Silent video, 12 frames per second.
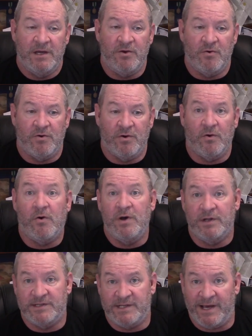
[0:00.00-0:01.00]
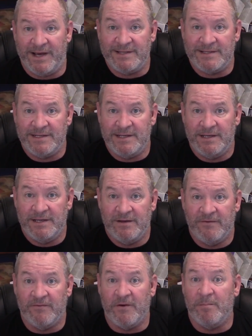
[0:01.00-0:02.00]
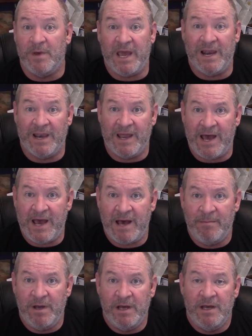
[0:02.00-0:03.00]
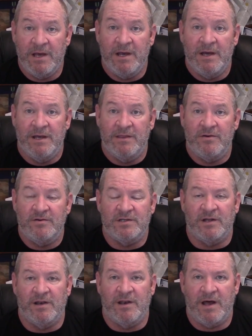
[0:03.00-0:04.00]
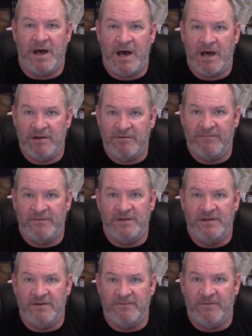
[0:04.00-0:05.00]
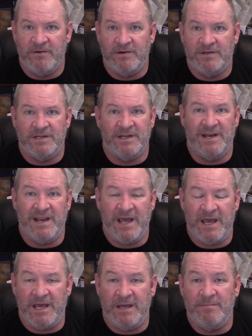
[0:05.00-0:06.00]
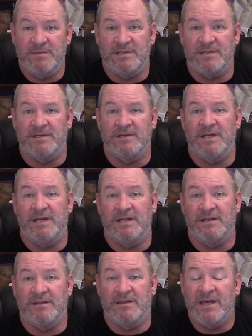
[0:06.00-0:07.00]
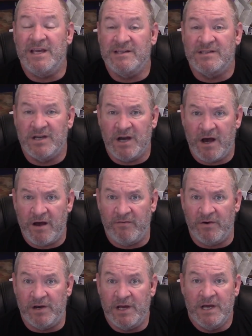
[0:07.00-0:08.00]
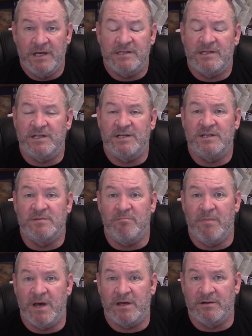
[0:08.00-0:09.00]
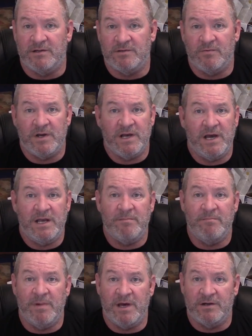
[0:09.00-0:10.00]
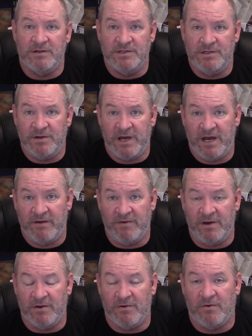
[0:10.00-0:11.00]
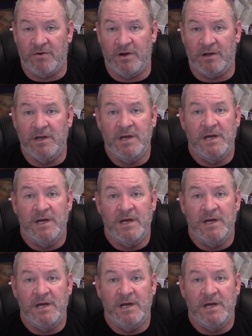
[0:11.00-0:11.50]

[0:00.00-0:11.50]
your oil test from a lab, there's a lot of different names and things covered, such as metals, what kind of metals you have in your oil.